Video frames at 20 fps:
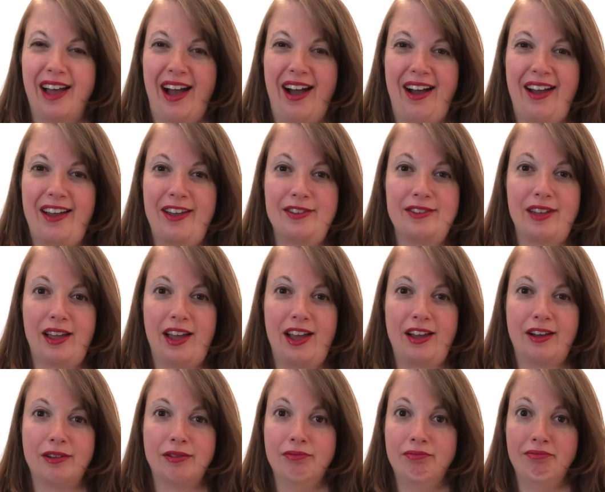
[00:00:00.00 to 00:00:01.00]
is
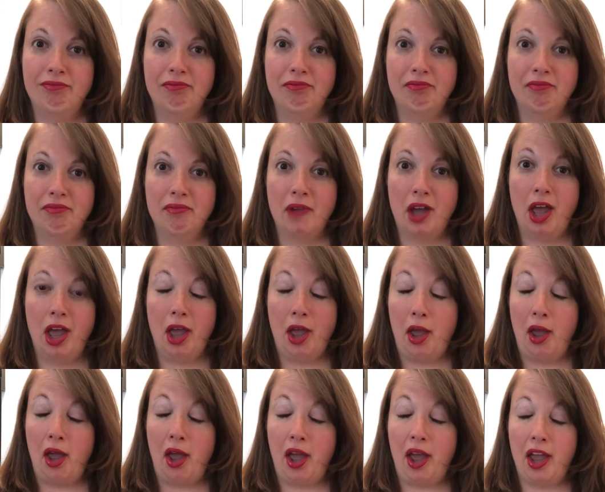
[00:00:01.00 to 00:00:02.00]
like,
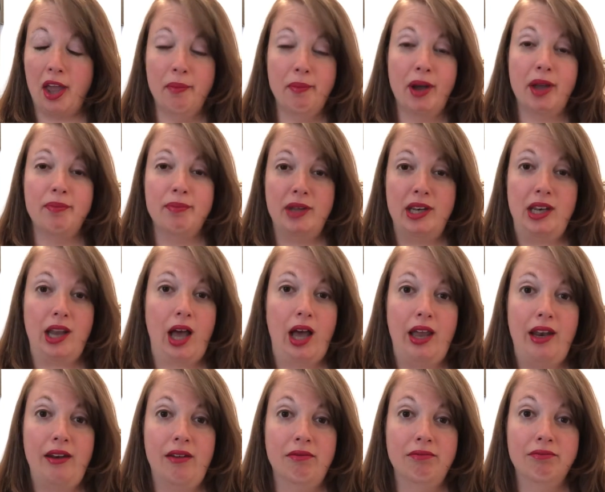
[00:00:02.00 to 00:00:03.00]
it might be
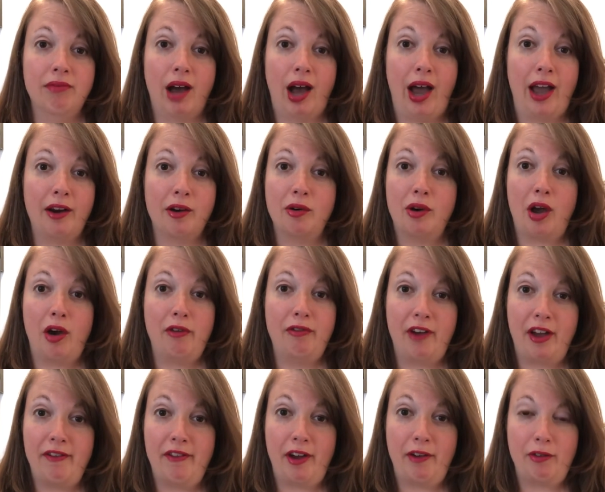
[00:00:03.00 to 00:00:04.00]
none. I don't know if
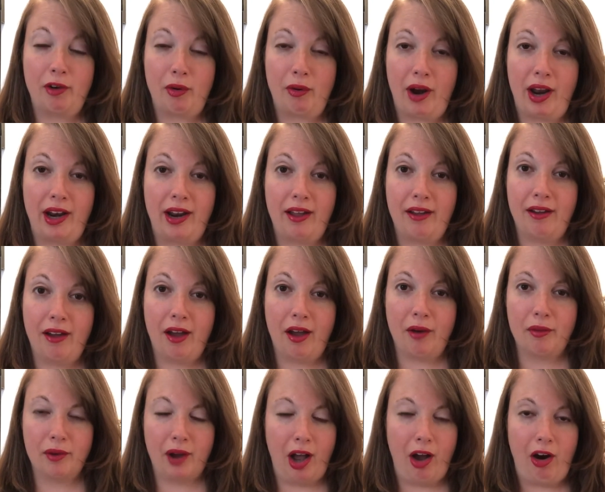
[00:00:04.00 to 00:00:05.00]
I've ever read
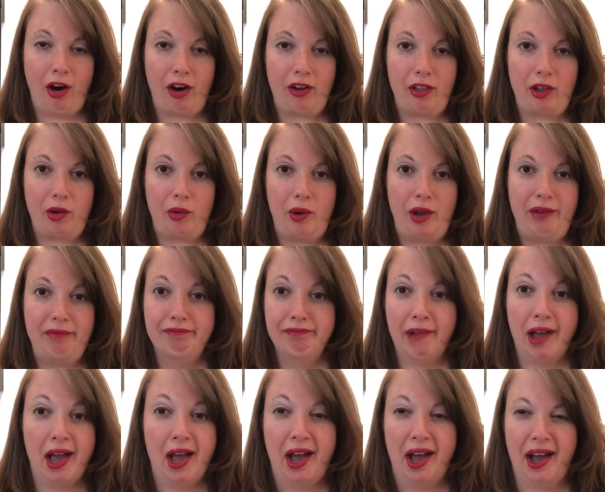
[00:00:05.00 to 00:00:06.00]
a Harlequin.
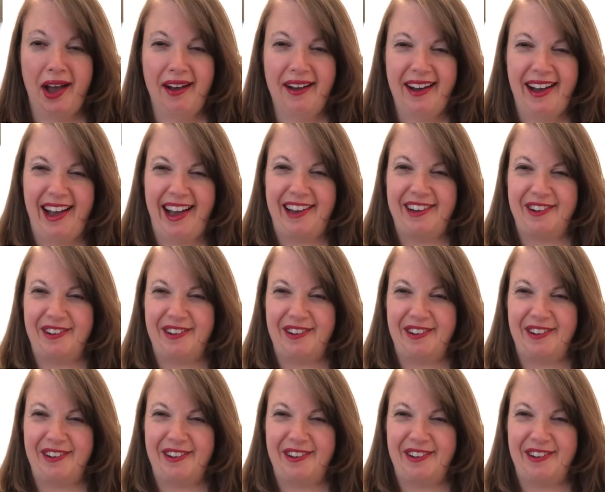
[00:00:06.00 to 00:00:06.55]
I don't